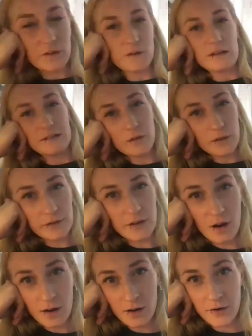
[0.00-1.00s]
it's sort of an
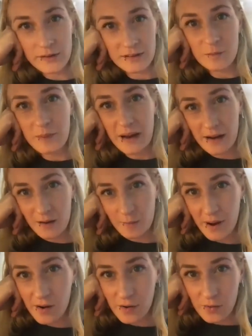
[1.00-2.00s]
ongoing debate
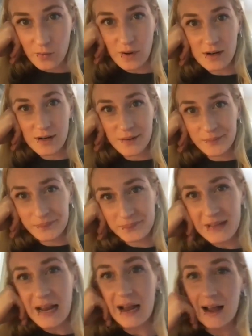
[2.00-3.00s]
about,
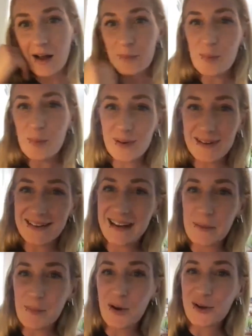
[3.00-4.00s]
how people want to
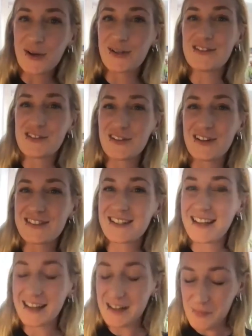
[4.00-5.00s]
name our current
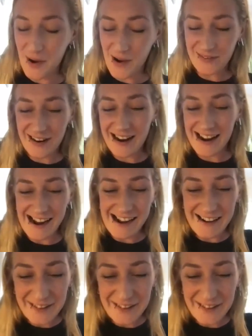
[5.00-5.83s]
geologic epoch, right?